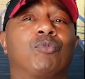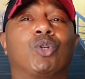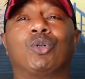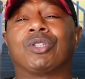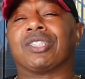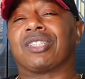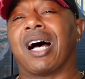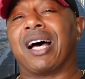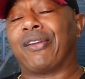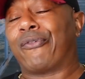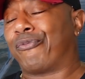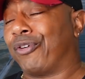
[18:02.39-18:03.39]
Dudes is
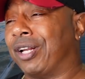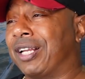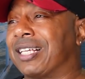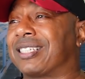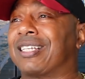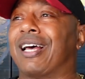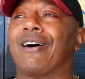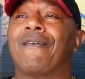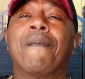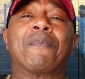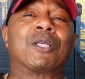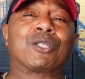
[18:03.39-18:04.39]
starting to feel
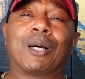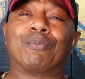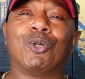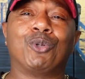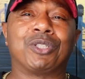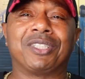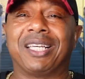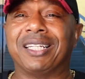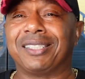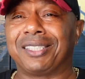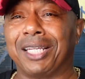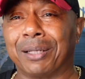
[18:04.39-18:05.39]
themselves. Some dudes is
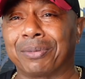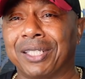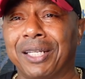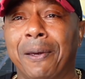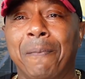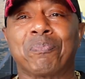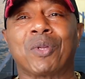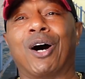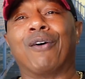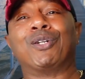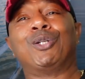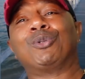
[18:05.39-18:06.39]
getting tipsy.
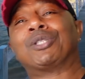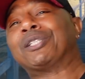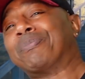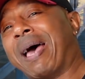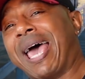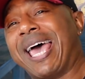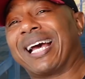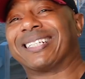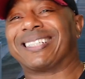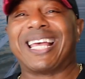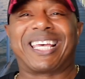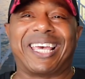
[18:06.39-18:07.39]
Other dudes is mad
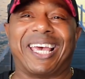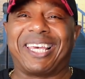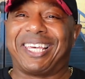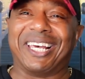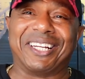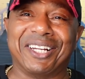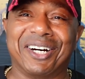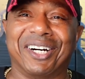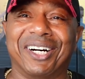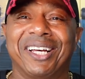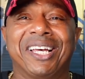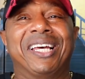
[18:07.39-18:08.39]
because they can't get
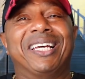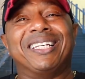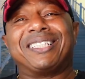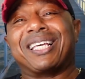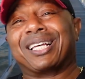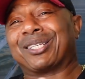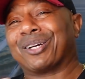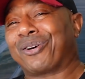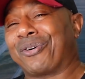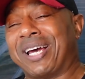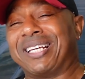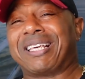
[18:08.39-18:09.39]
none. It's just a
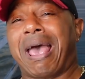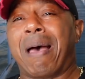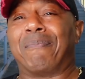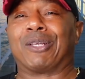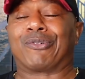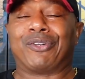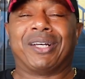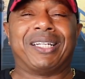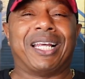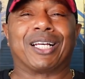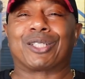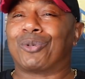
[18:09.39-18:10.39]
crazy atmosphere
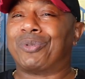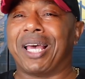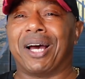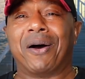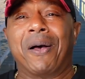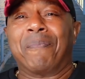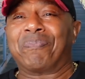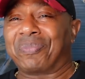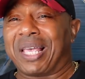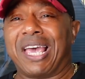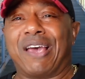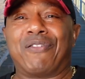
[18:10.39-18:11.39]
now. So now
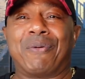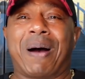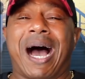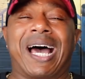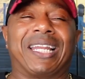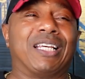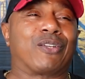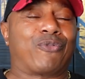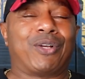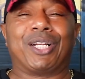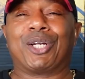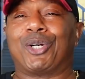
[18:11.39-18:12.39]
everybody is
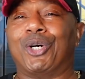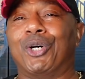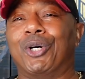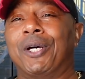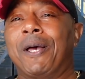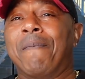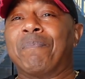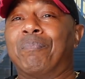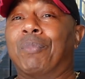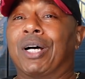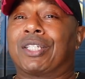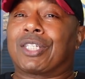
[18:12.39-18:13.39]
feeling good,
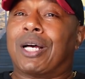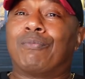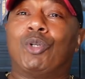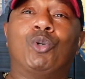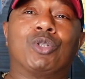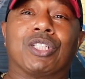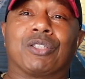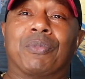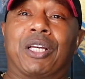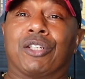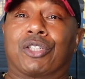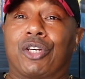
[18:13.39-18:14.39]
but some dudes
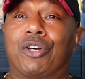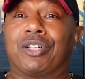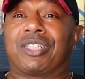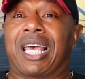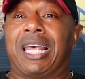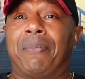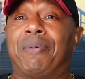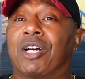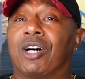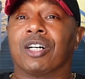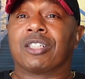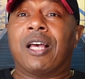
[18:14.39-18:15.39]
is irritated
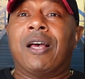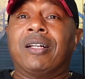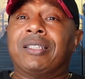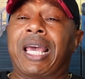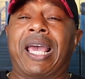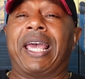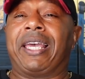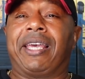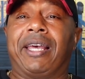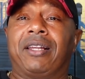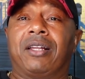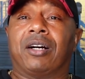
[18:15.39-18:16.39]
because they ain't
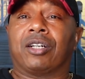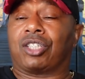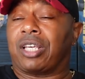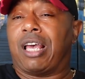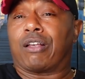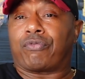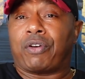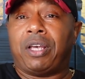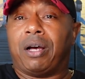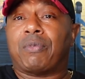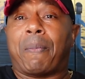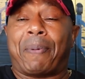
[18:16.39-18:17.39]
get a chance for
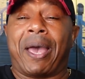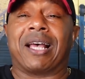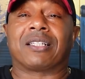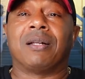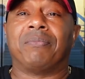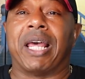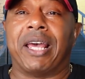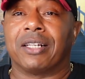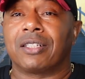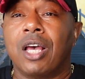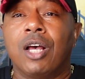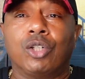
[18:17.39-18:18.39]
him to pass them
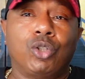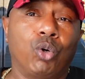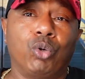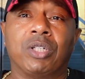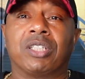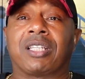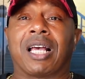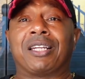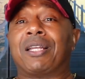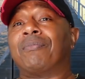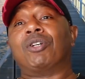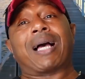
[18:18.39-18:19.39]
theirs. Dude is
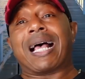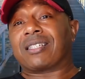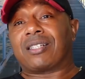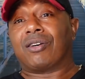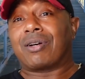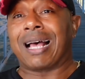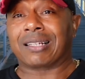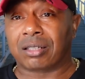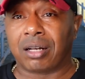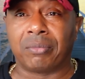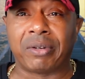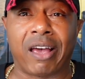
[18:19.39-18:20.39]
telling him, look, I still got
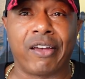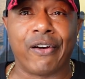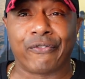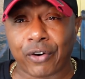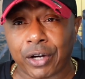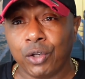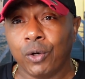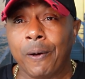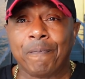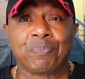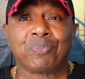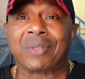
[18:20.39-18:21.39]
some down here for you.
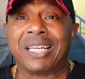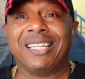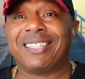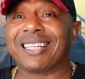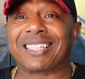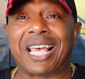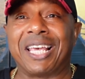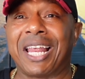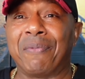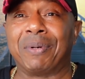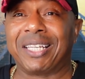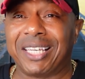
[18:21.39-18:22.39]
He just ain't
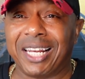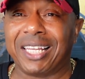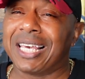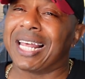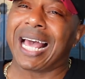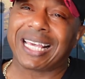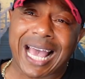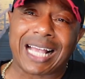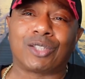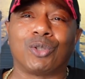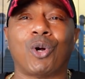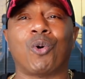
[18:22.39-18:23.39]
able to get it yet. I
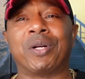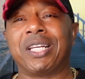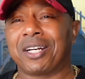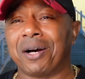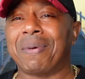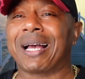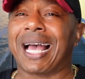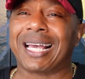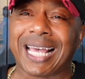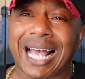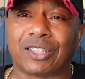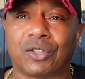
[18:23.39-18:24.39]
got you, though. When he come back, I
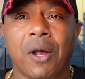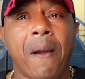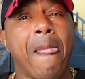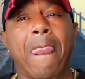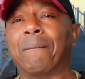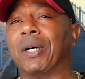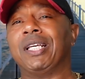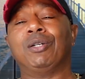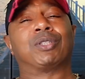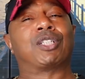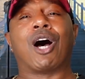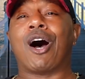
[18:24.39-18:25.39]
got you. But he
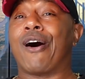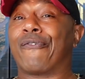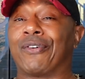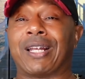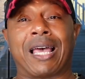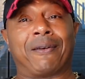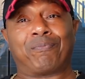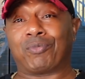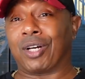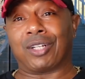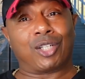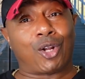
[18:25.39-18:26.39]
was gone for like
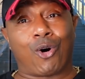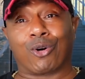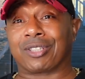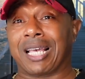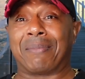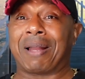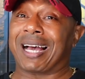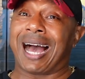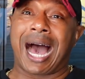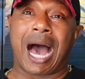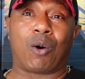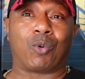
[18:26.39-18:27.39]
a long time, like
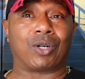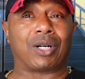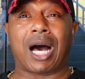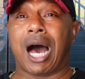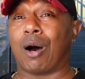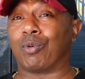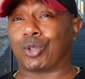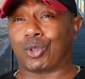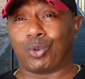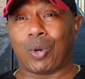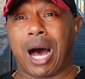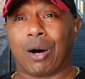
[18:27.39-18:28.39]
hour,
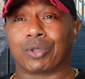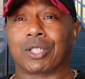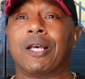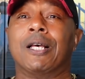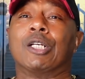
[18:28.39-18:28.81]
2 hours.